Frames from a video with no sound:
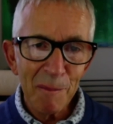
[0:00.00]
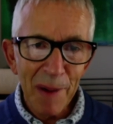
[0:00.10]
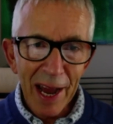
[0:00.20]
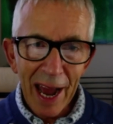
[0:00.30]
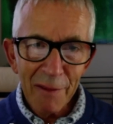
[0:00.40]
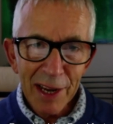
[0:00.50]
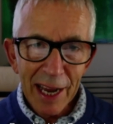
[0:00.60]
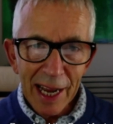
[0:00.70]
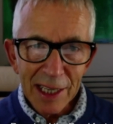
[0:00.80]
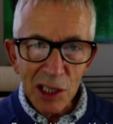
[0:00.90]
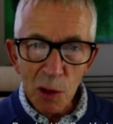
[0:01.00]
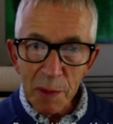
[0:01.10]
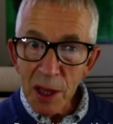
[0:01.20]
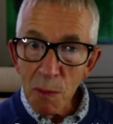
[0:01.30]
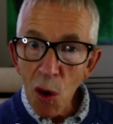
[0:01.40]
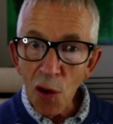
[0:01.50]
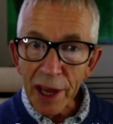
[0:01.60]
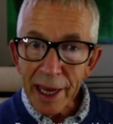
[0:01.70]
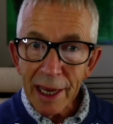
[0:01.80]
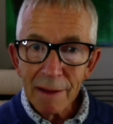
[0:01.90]
by having some in the
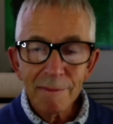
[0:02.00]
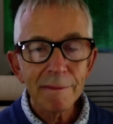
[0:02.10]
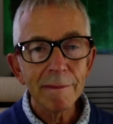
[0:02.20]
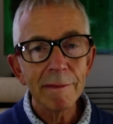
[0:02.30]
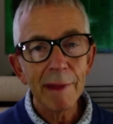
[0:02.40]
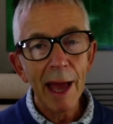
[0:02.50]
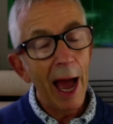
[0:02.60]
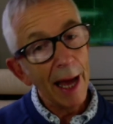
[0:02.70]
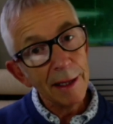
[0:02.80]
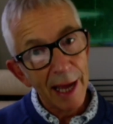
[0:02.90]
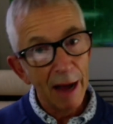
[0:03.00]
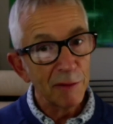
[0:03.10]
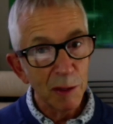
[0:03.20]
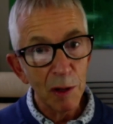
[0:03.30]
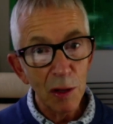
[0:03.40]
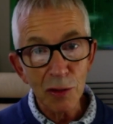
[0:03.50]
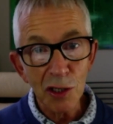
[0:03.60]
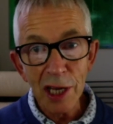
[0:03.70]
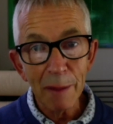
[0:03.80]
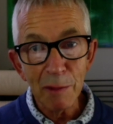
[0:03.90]
morning, and I have some at
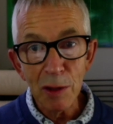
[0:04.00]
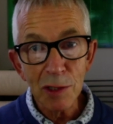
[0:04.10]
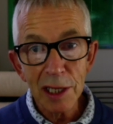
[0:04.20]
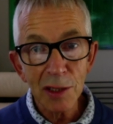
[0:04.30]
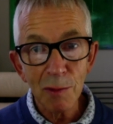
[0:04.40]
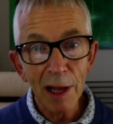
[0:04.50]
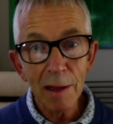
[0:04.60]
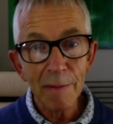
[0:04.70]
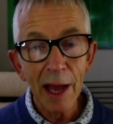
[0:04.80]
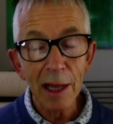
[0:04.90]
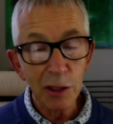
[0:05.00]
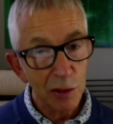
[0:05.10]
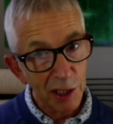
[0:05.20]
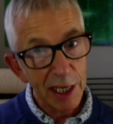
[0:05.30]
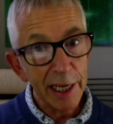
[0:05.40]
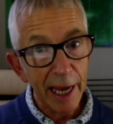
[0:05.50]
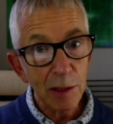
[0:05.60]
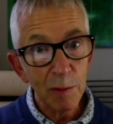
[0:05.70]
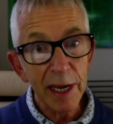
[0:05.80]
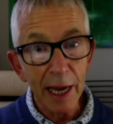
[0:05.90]
lunchtime usually as well. You'll see
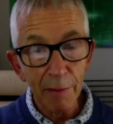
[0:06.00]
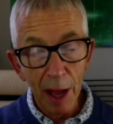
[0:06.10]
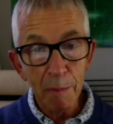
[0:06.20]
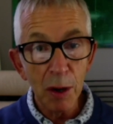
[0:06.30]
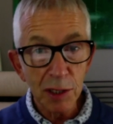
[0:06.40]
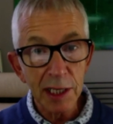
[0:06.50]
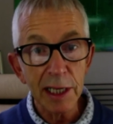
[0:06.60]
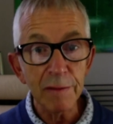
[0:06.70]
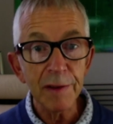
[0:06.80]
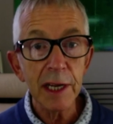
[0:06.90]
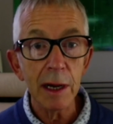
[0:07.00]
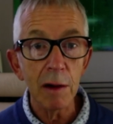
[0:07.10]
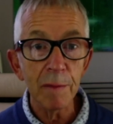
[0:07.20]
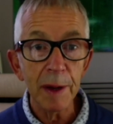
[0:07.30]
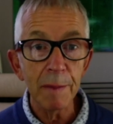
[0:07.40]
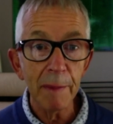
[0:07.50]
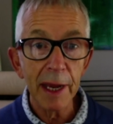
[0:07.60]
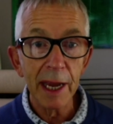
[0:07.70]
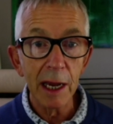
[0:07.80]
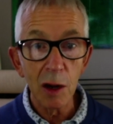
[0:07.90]
next week I post a little video of me
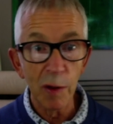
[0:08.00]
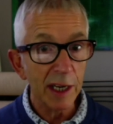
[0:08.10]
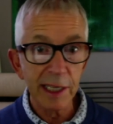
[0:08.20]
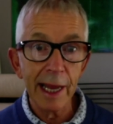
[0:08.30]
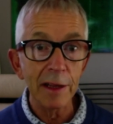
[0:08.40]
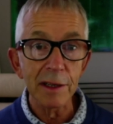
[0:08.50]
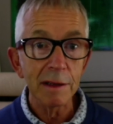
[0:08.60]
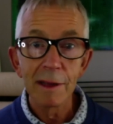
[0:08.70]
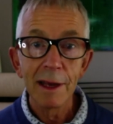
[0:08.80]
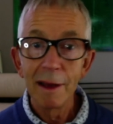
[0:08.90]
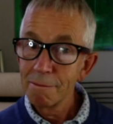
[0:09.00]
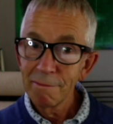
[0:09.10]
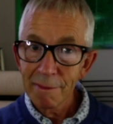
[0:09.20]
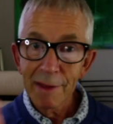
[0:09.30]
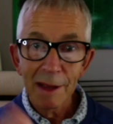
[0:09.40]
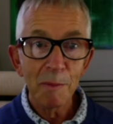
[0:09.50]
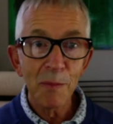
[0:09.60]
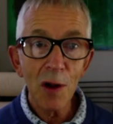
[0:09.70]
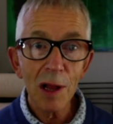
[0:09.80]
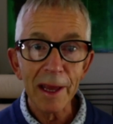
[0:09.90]
making a quick salad.
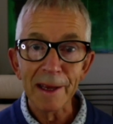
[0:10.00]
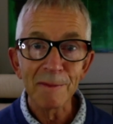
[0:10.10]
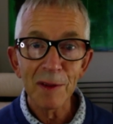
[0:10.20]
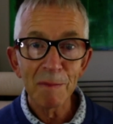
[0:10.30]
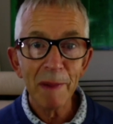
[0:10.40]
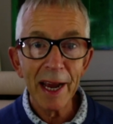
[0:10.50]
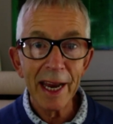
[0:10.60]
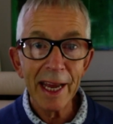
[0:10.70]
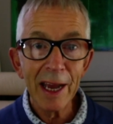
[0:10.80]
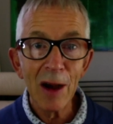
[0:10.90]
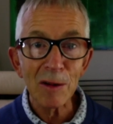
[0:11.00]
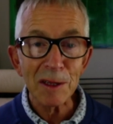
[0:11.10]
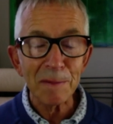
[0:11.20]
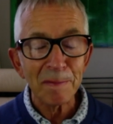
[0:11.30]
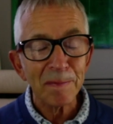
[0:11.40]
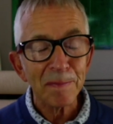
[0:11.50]
Broccoli, banging it goes.